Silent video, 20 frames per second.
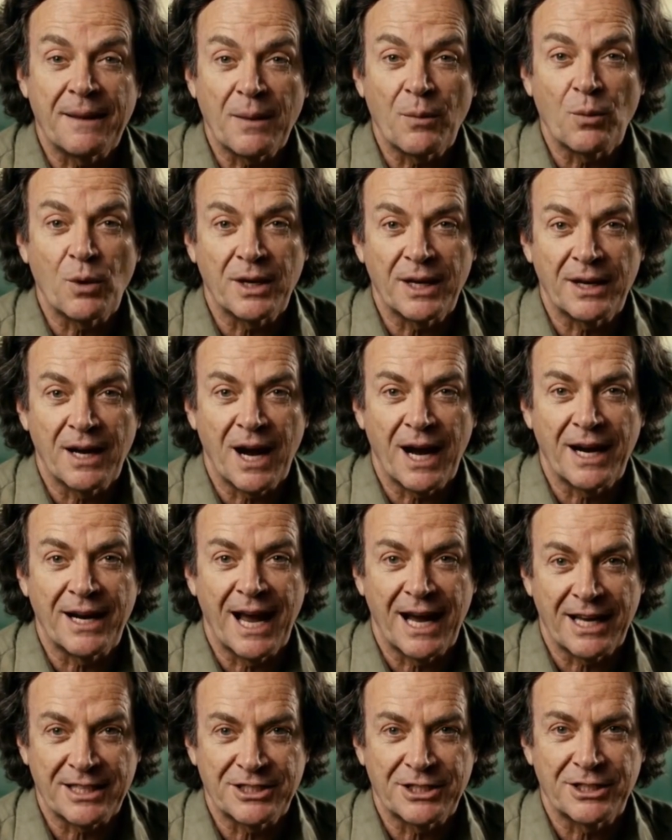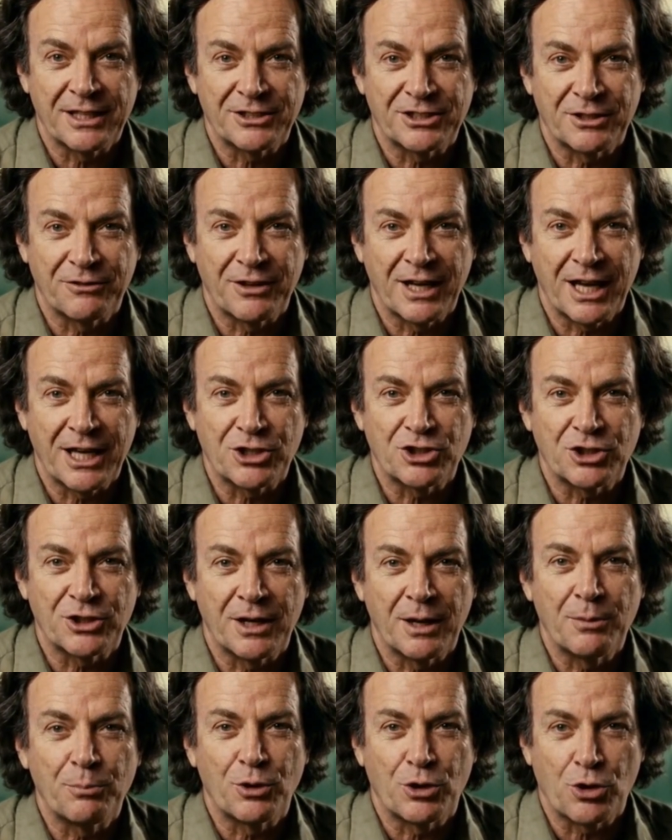What an odd accident of nature
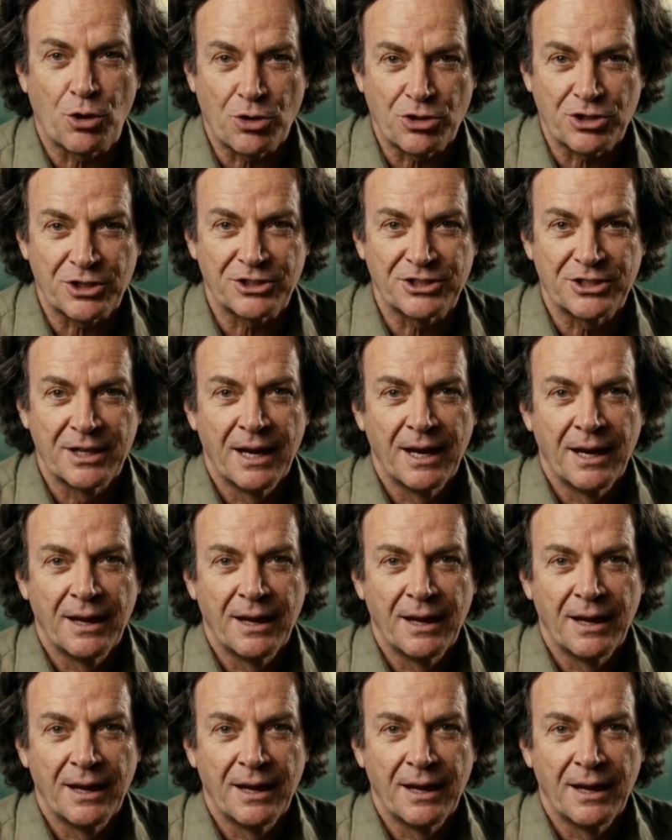that produces